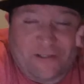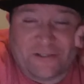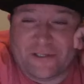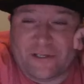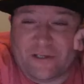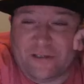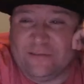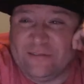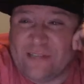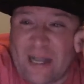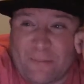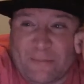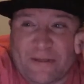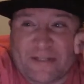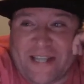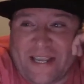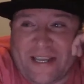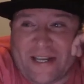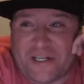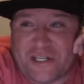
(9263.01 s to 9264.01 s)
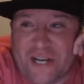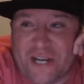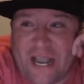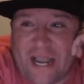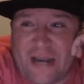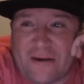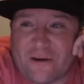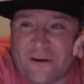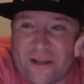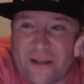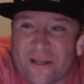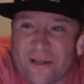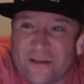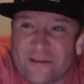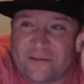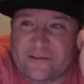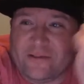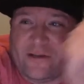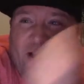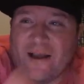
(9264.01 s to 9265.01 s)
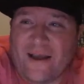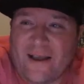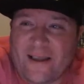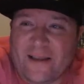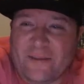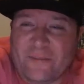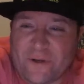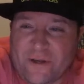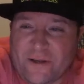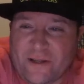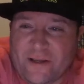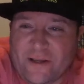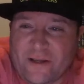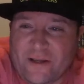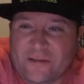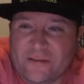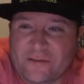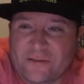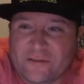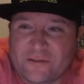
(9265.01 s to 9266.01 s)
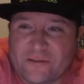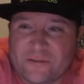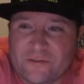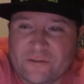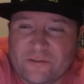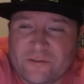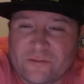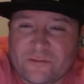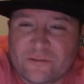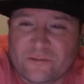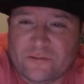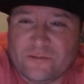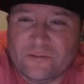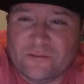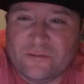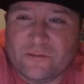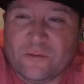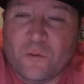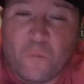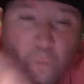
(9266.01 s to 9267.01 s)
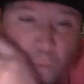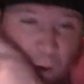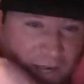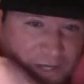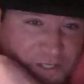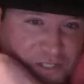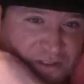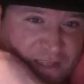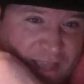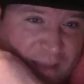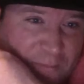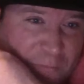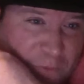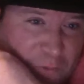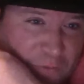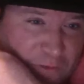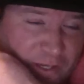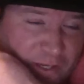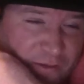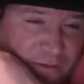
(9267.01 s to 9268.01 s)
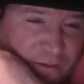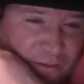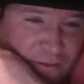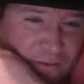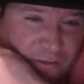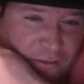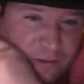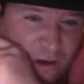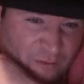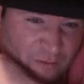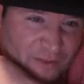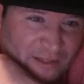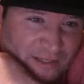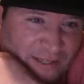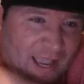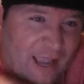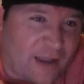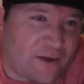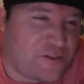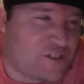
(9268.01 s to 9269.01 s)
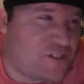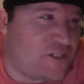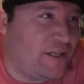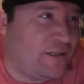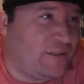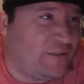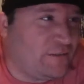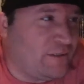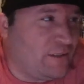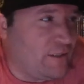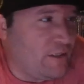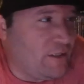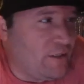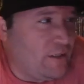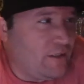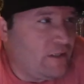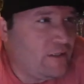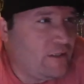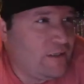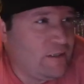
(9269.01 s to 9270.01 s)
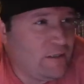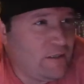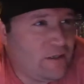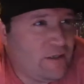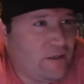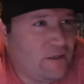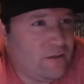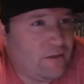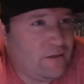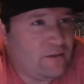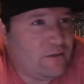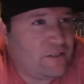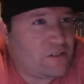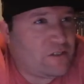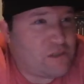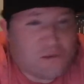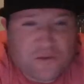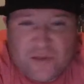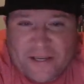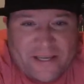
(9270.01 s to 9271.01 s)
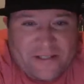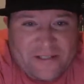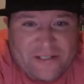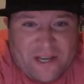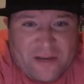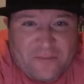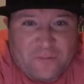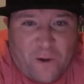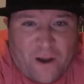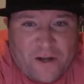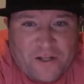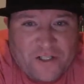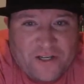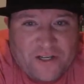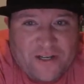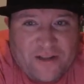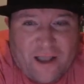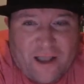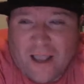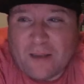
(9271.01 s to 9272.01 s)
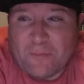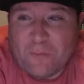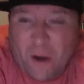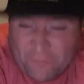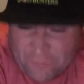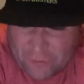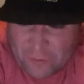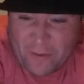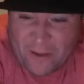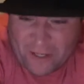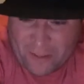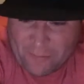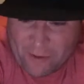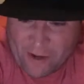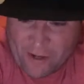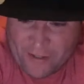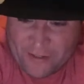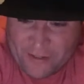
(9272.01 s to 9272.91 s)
So I'm gonna take a shower and I am gonna watch that movie on the couch. And as soon as I get done watching it, I am off to Betty Buys.